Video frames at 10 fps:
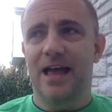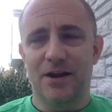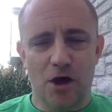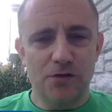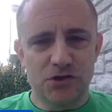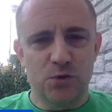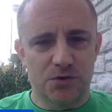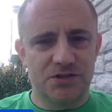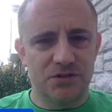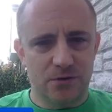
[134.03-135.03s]
and other
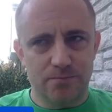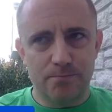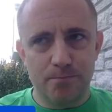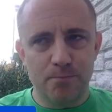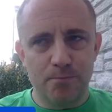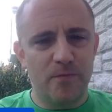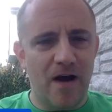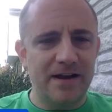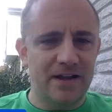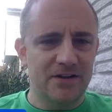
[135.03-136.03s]
sources are
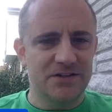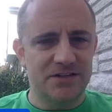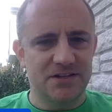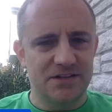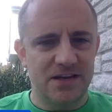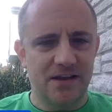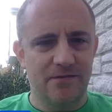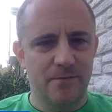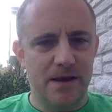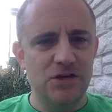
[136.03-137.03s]
providing us this
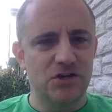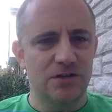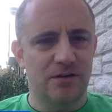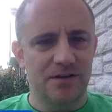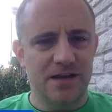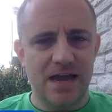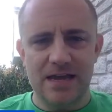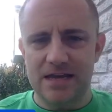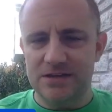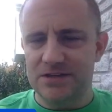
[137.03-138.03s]
information on the
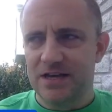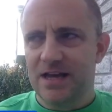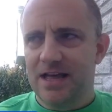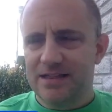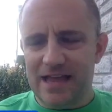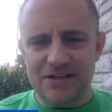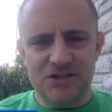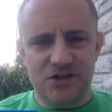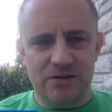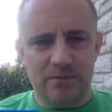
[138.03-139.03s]
Yankees, that's
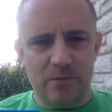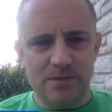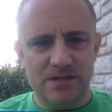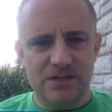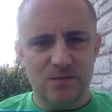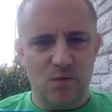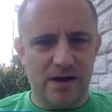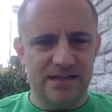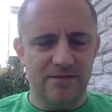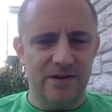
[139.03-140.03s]
generally when we see some more
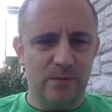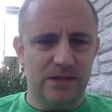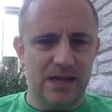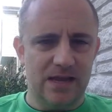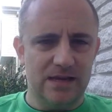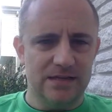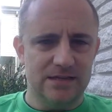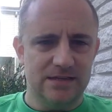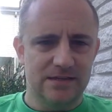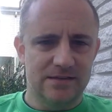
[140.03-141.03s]
activity with the
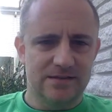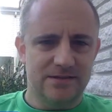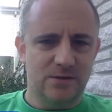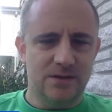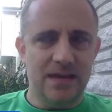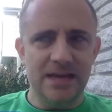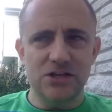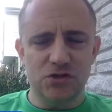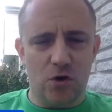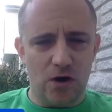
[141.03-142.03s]
Yankees. So when the
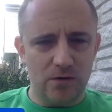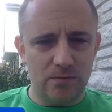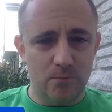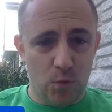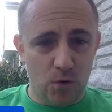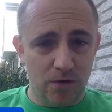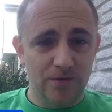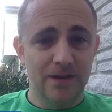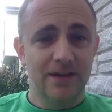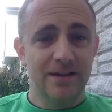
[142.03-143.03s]
Yankees talk more,
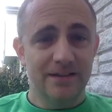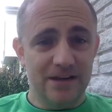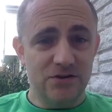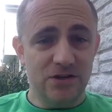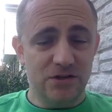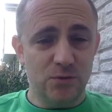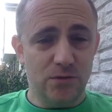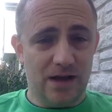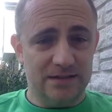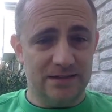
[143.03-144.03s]
they usually do
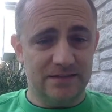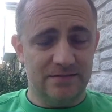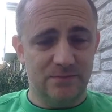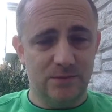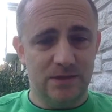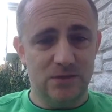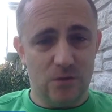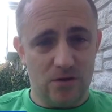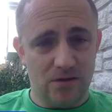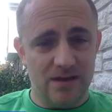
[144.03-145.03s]
less. When they
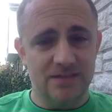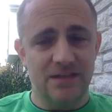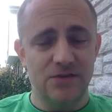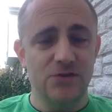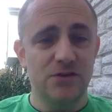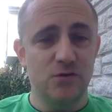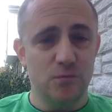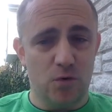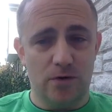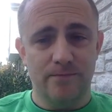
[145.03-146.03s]
talk less, they usually do
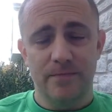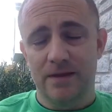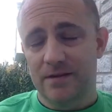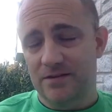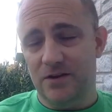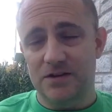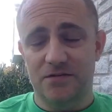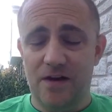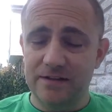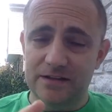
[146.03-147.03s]
more. So I
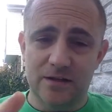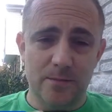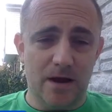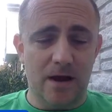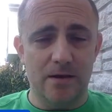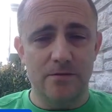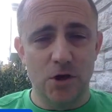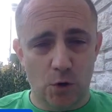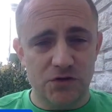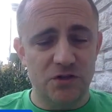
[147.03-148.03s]
just found it
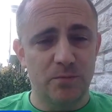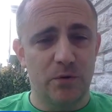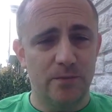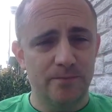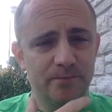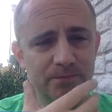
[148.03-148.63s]
noticeable.